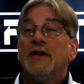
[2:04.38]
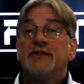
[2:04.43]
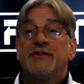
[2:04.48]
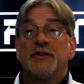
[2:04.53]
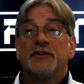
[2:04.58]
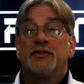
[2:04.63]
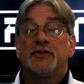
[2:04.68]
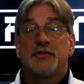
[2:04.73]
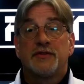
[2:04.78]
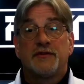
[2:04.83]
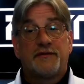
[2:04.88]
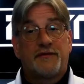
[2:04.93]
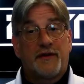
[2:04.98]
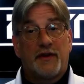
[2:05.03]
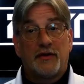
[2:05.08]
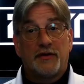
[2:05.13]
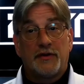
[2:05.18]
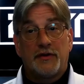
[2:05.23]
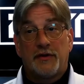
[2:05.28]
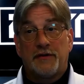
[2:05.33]
such as a
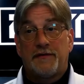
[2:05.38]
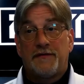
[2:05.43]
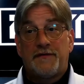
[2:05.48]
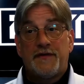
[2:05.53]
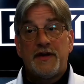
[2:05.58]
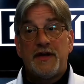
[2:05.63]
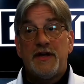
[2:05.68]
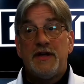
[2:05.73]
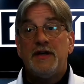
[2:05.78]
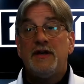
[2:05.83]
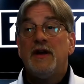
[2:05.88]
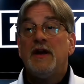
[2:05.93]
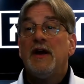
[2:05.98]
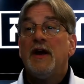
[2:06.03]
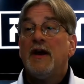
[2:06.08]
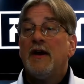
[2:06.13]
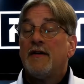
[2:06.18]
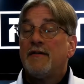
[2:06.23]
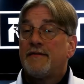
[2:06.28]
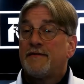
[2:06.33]
failure to feed,
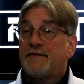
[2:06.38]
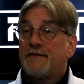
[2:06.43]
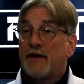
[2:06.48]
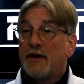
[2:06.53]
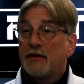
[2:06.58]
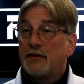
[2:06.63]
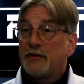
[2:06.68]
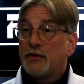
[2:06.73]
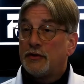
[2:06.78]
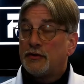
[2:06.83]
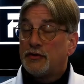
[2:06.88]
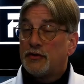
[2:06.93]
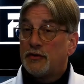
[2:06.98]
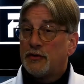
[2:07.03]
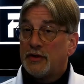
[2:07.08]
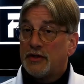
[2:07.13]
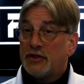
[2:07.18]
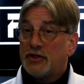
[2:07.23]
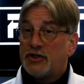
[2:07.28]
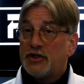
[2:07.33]
failure to
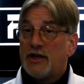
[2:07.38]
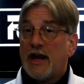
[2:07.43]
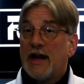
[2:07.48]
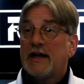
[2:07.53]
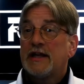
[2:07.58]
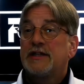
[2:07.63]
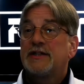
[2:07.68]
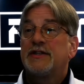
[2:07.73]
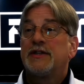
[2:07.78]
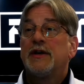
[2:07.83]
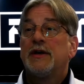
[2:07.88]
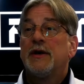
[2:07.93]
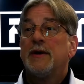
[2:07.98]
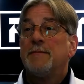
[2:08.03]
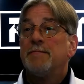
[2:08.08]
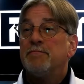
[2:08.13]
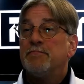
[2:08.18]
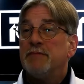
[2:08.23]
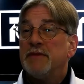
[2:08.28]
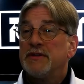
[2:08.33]
eject,
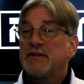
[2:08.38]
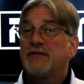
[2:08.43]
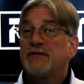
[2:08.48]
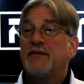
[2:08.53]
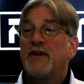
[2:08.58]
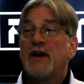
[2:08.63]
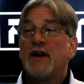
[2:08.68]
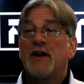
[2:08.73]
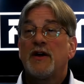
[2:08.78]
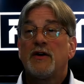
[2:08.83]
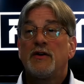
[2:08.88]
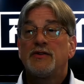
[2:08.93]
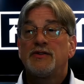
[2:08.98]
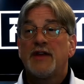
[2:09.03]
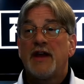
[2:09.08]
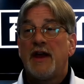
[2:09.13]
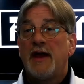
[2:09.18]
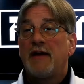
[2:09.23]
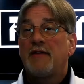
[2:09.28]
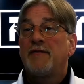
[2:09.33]
misfires,
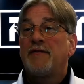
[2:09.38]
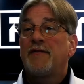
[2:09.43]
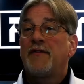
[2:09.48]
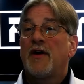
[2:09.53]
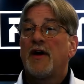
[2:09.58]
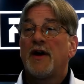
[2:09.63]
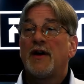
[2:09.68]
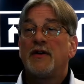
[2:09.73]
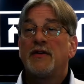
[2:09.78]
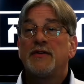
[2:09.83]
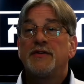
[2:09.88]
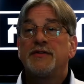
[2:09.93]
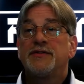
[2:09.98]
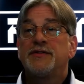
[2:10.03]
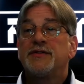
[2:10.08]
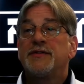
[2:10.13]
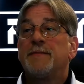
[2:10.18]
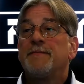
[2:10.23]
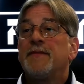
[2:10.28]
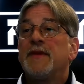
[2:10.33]
hang
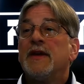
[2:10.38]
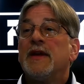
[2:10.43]
fires,